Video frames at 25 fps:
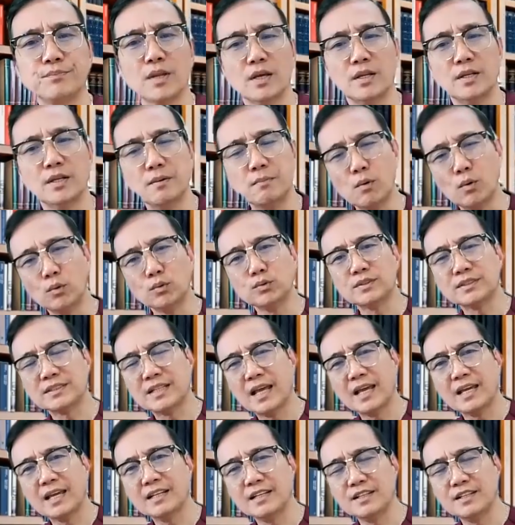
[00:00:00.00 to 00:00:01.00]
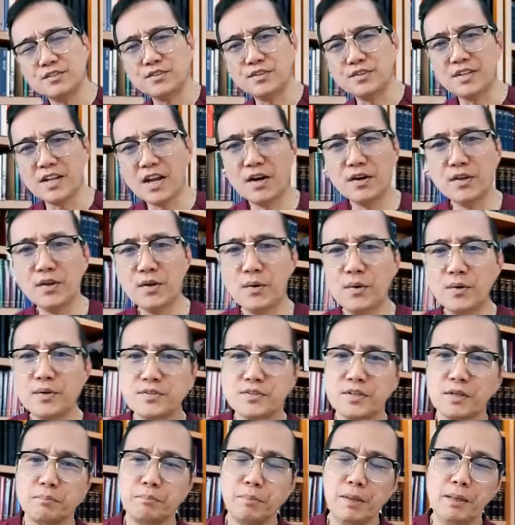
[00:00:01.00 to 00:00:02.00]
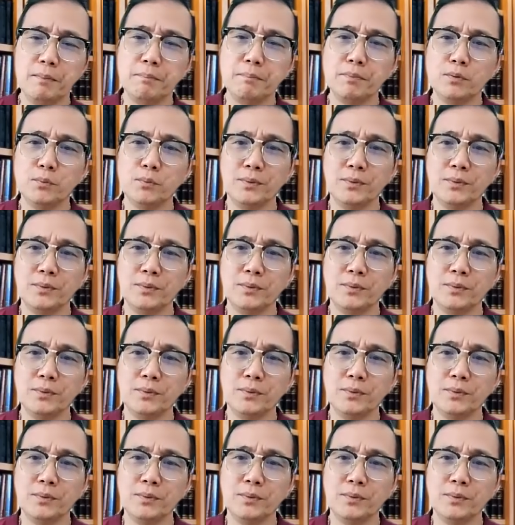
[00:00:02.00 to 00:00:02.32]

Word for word: The most likely scenario is that people